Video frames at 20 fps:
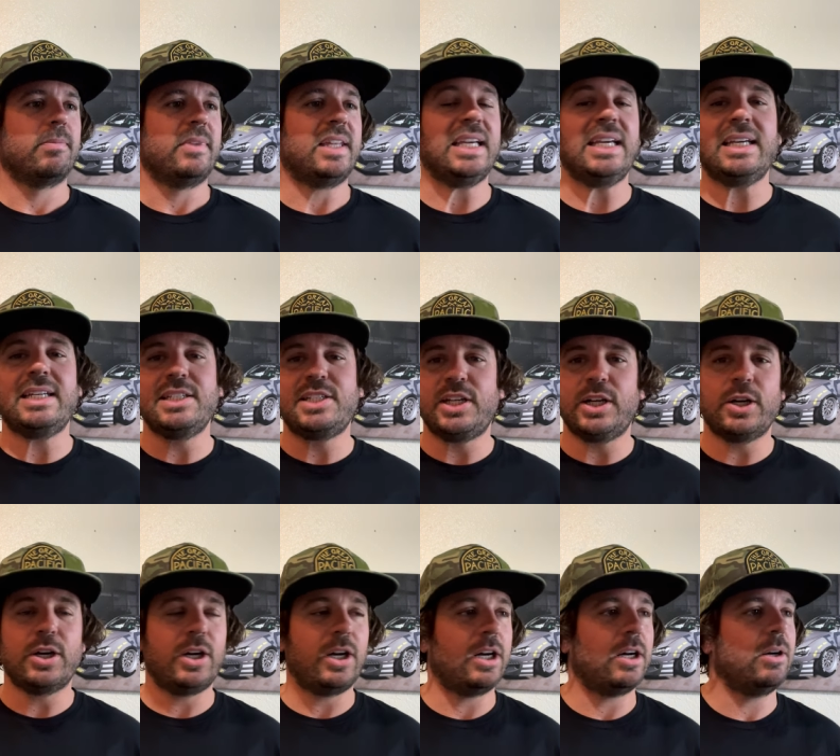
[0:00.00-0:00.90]
the
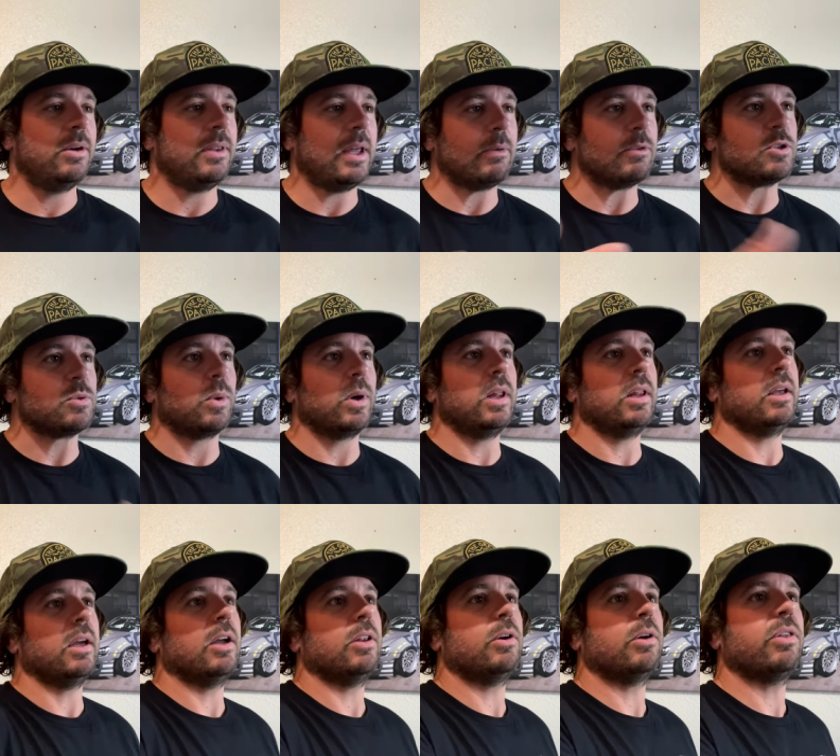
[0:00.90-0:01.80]
interior, that was one of
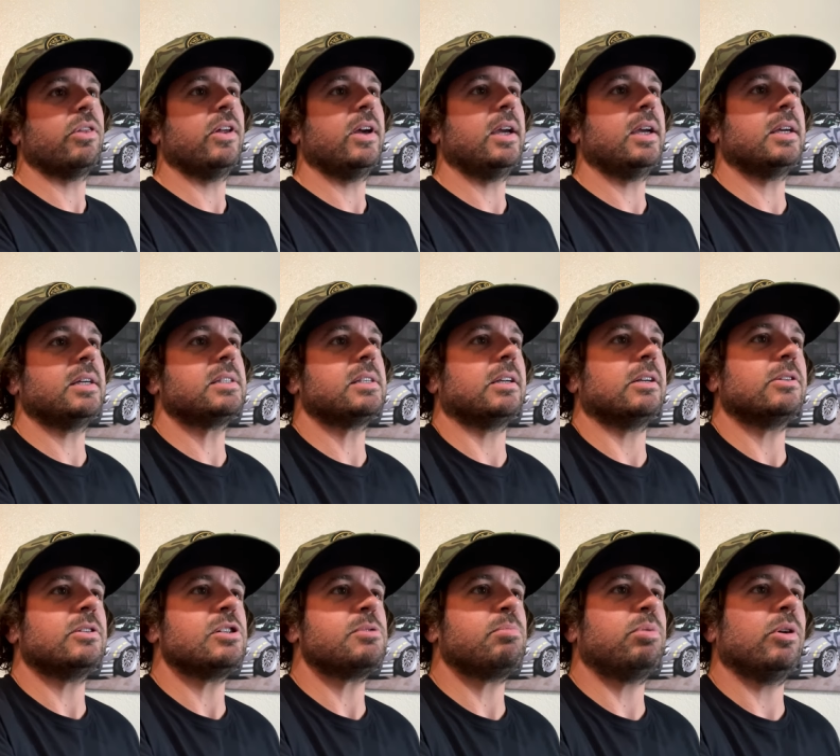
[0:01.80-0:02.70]
the other things, and I'll
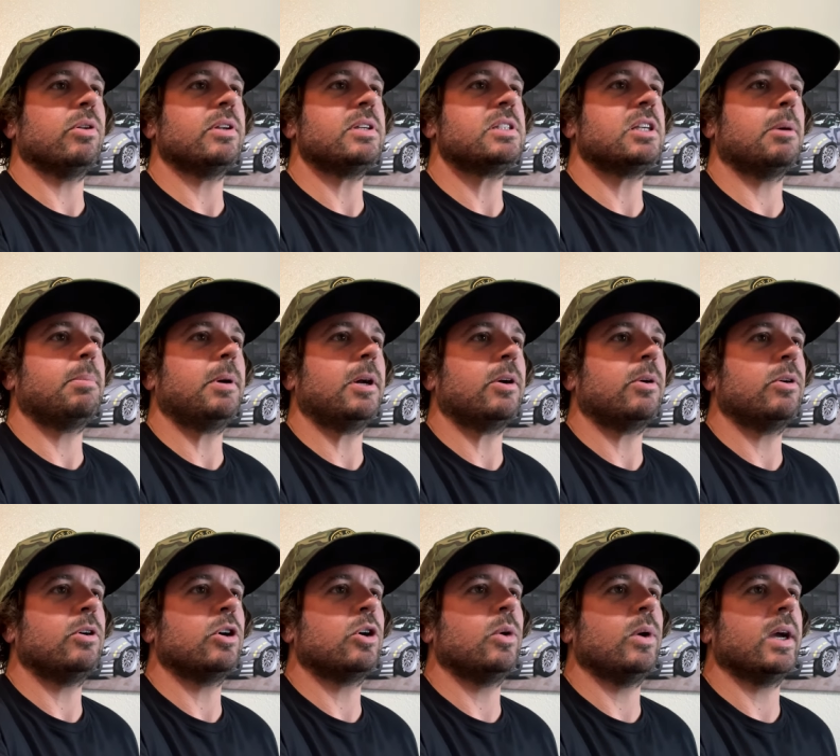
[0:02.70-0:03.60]
just pull this up here
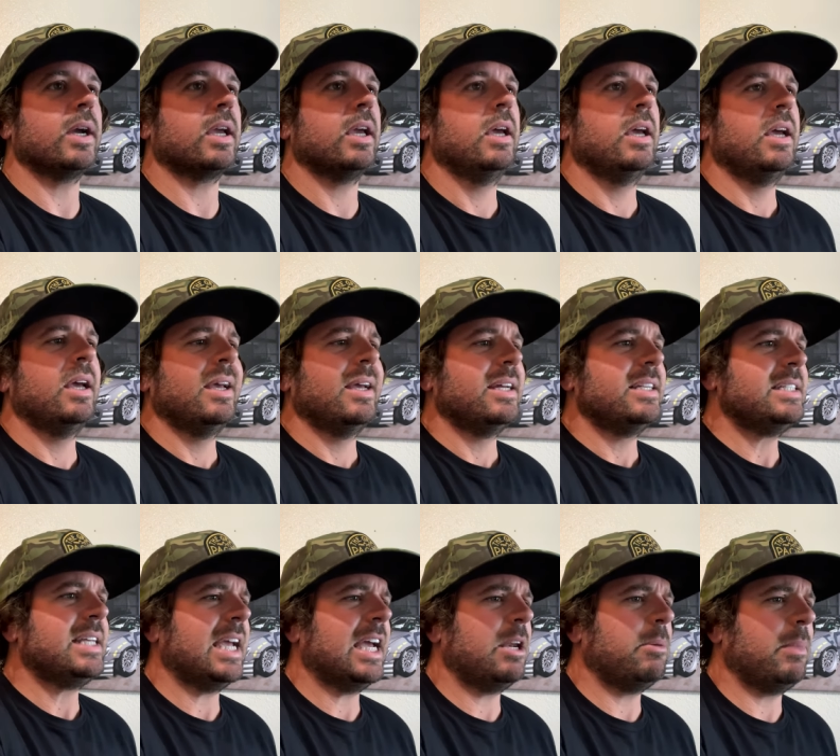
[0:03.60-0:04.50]
real quick.
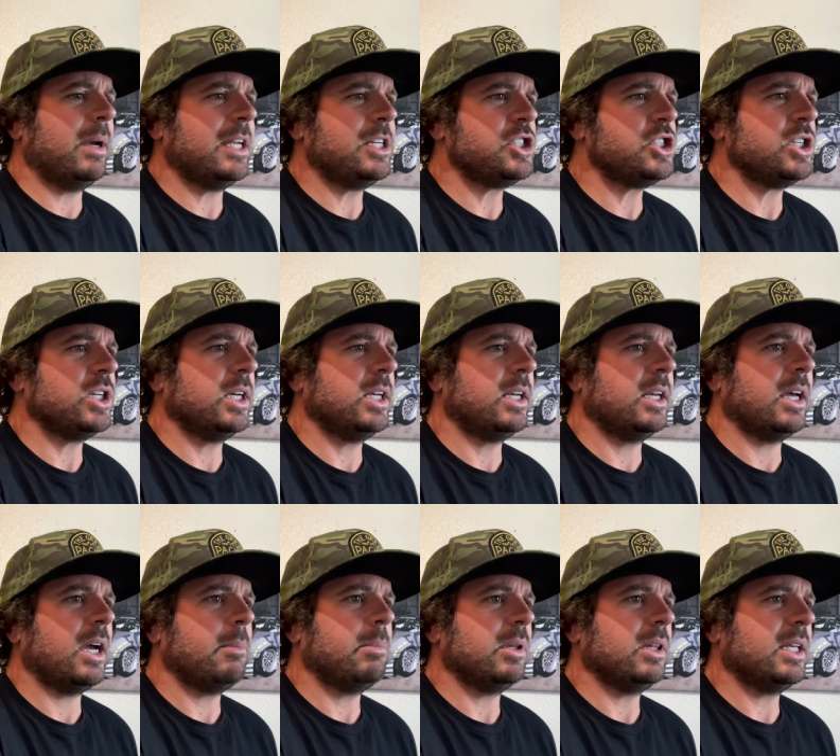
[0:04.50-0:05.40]
Dan mentioned,
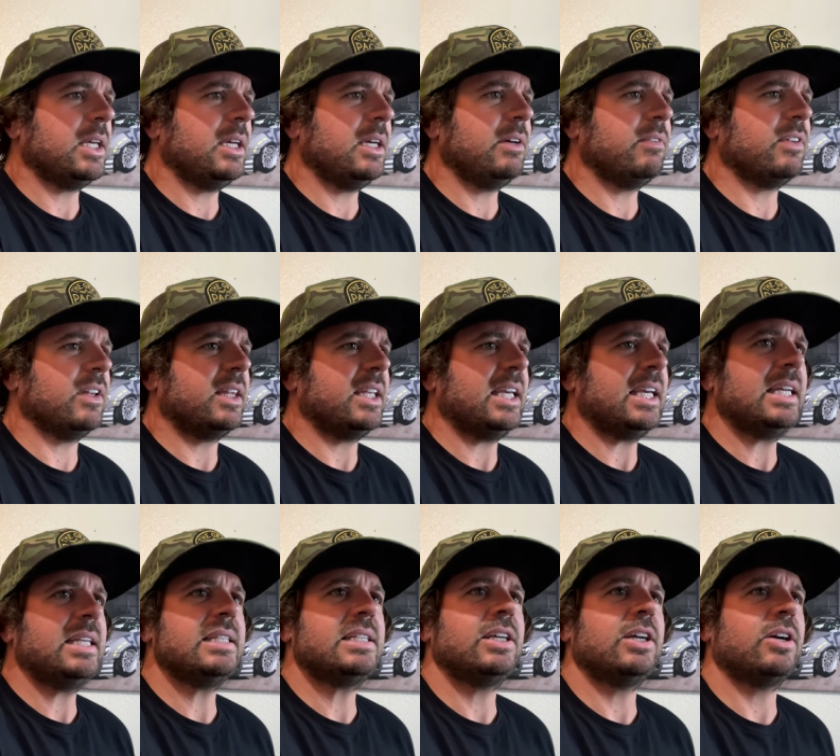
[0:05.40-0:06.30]
I believe, that the
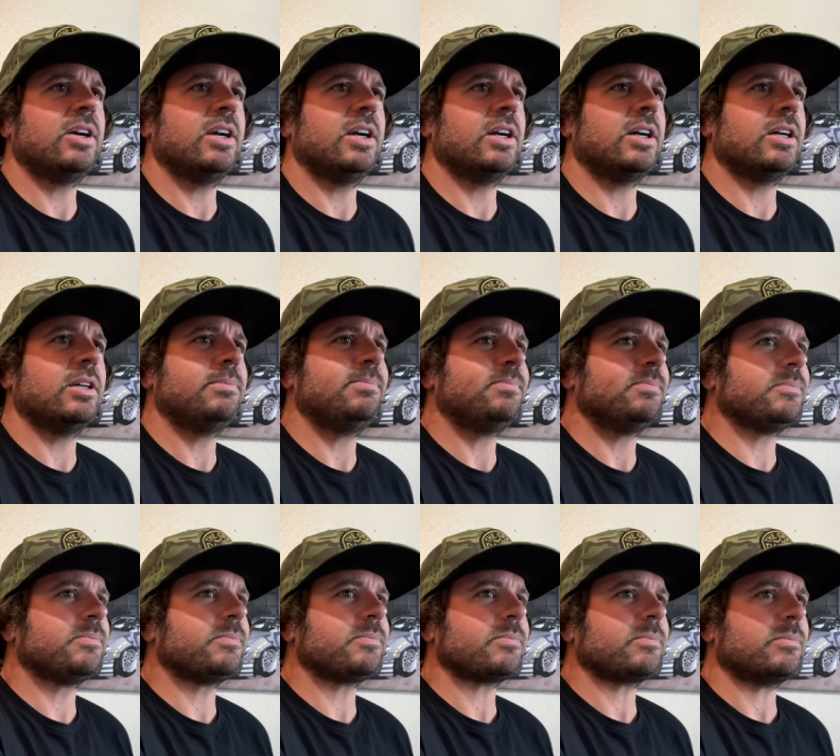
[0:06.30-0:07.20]
interior
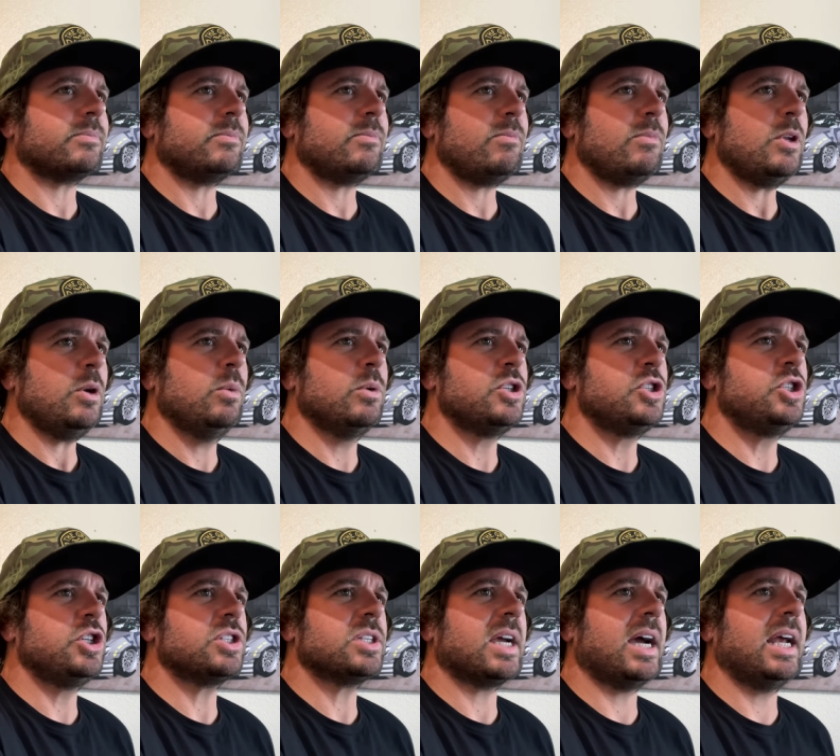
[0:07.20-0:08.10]
was
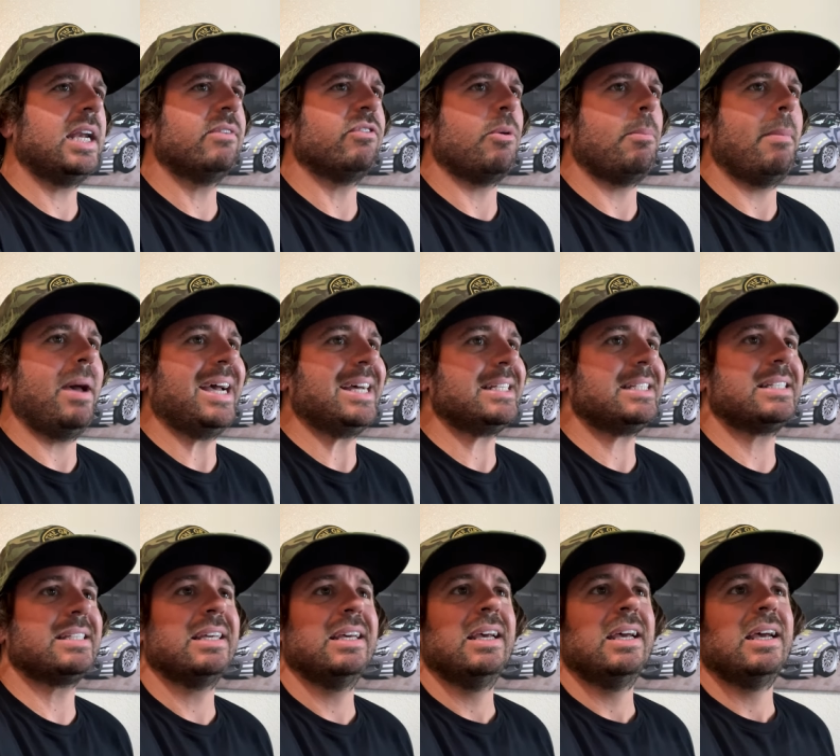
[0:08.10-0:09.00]
just kind of a
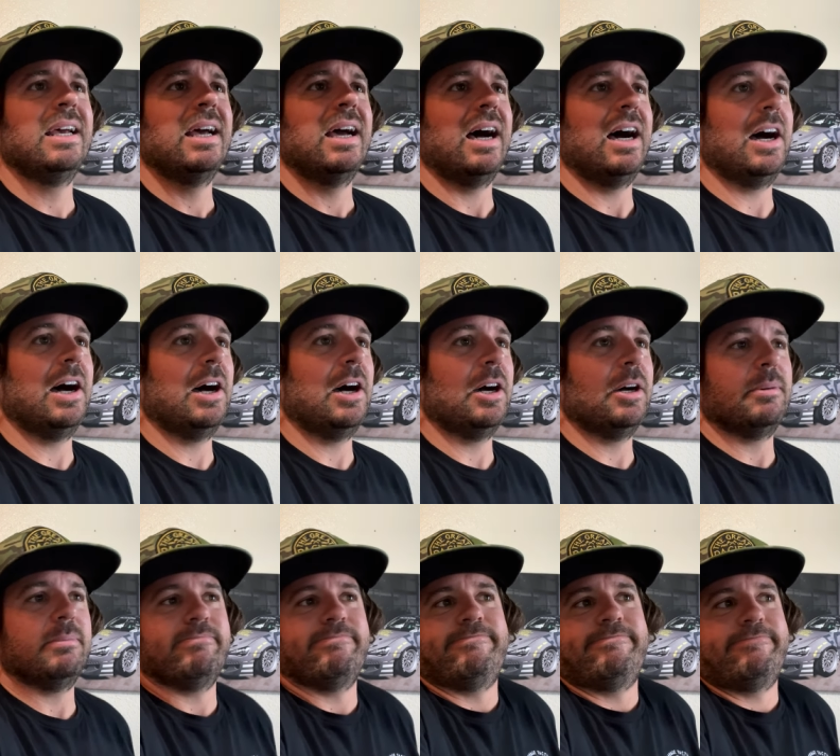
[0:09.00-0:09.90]
mess.
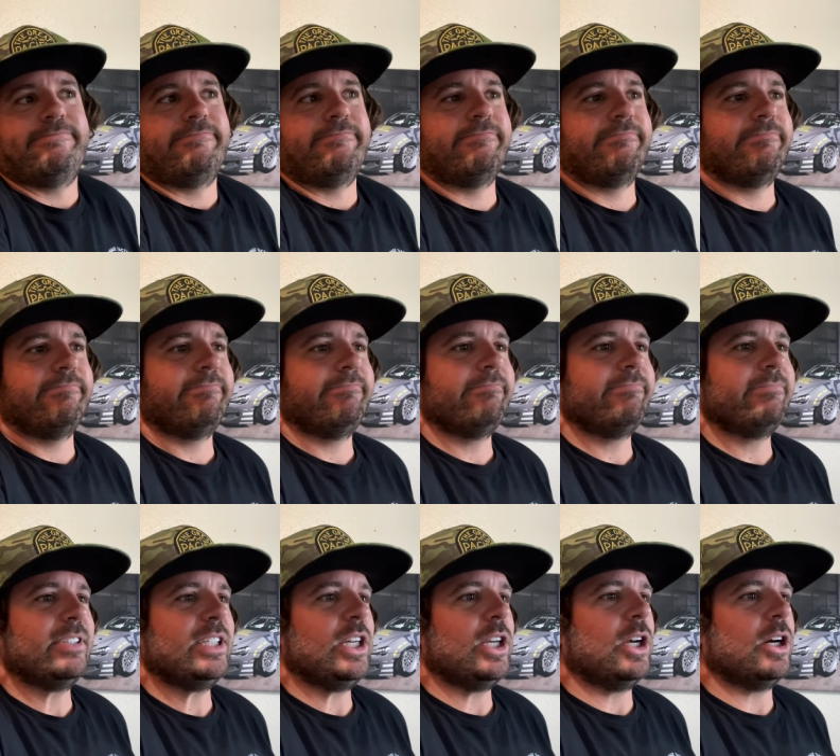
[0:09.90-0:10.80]
Um,
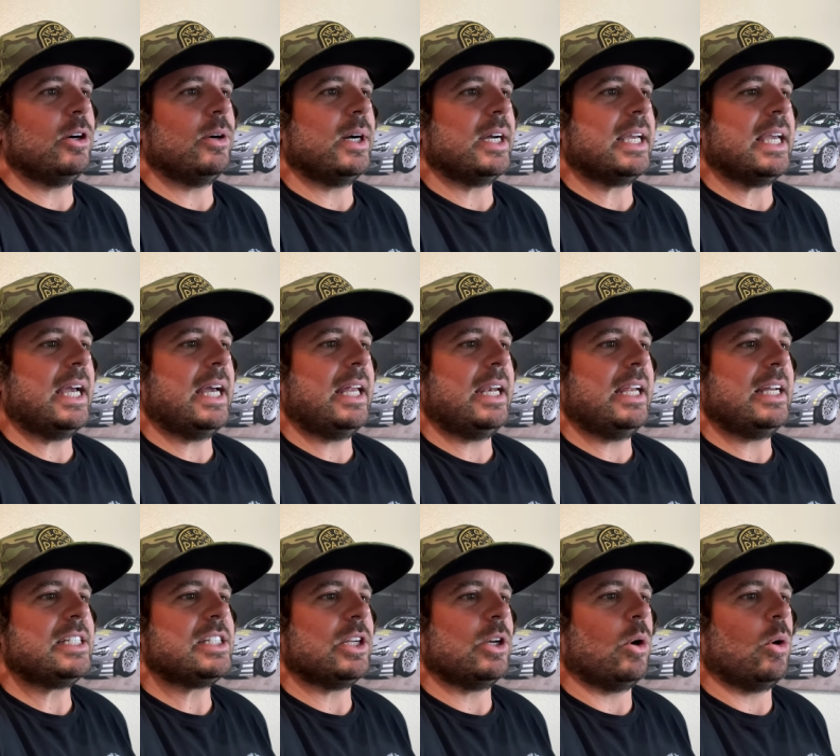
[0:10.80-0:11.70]
you know, again,
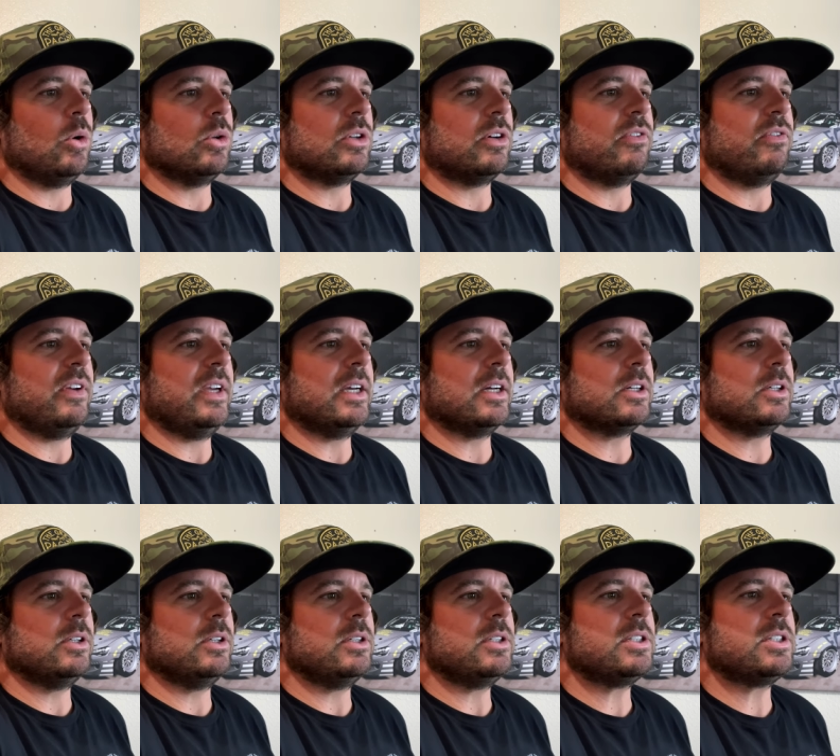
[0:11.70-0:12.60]
it's an older
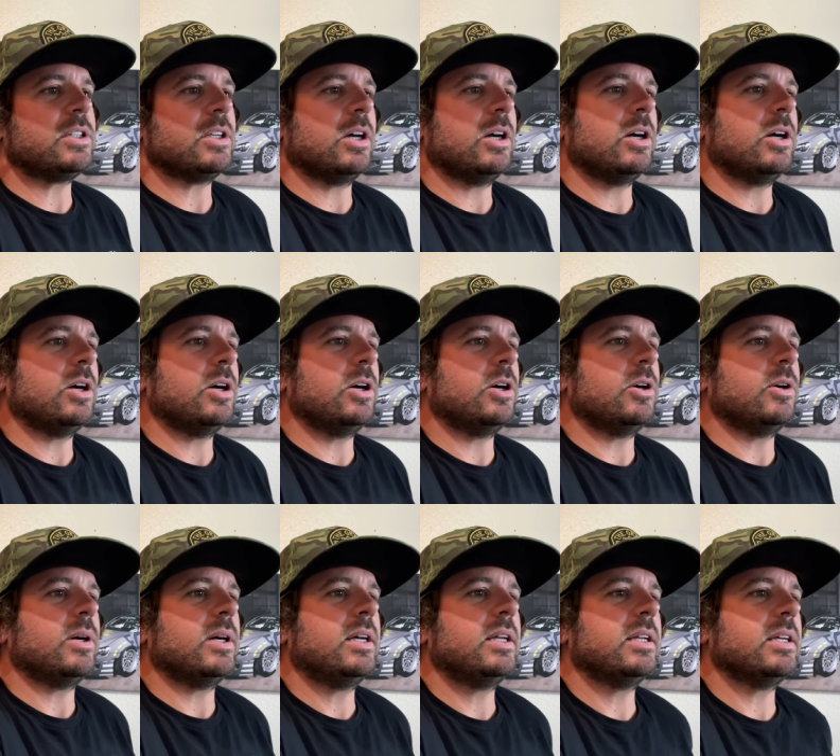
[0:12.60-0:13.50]
vehicle.
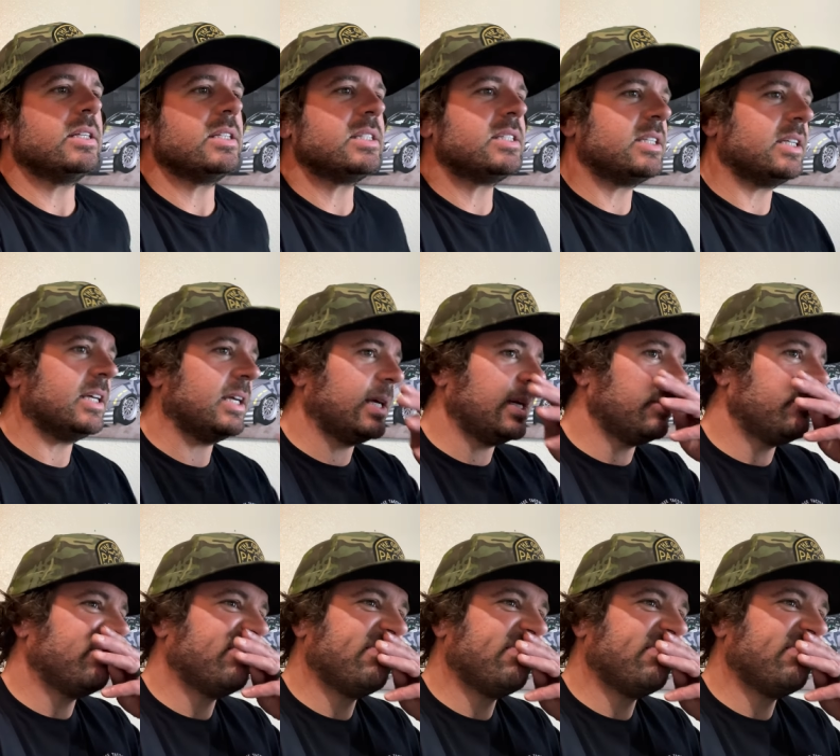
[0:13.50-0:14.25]
So let's see.